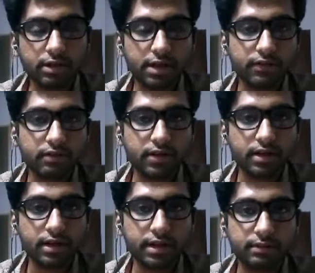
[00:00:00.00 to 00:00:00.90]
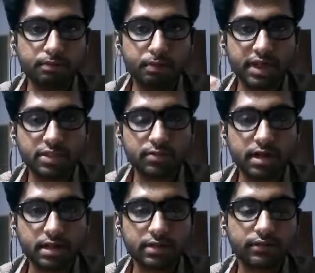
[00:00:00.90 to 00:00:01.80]
everywhere, like
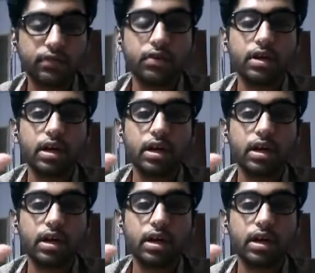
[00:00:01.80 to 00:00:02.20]
benchmark for